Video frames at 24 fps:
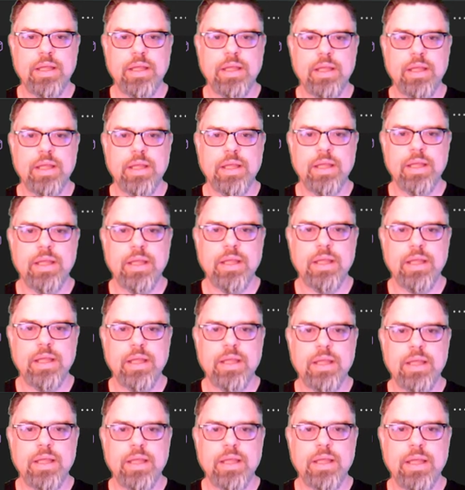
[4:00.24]

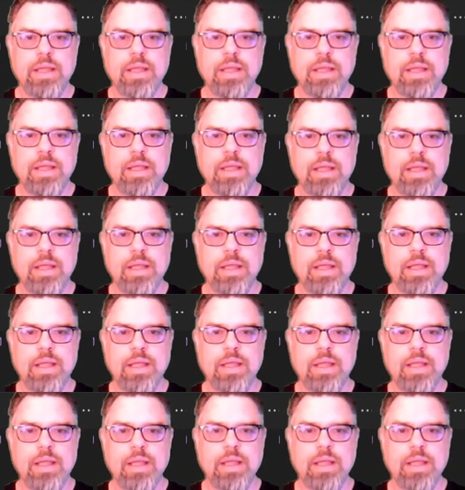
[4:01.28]

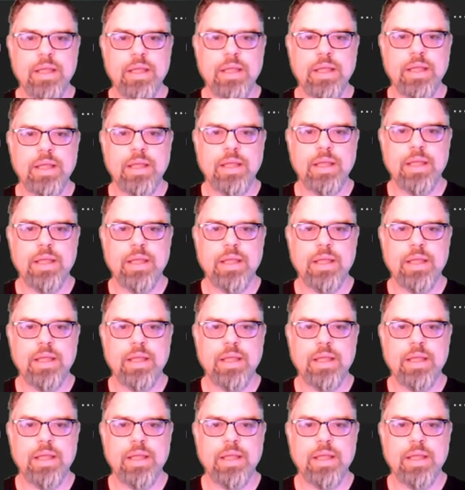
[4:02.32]
Nothing is said.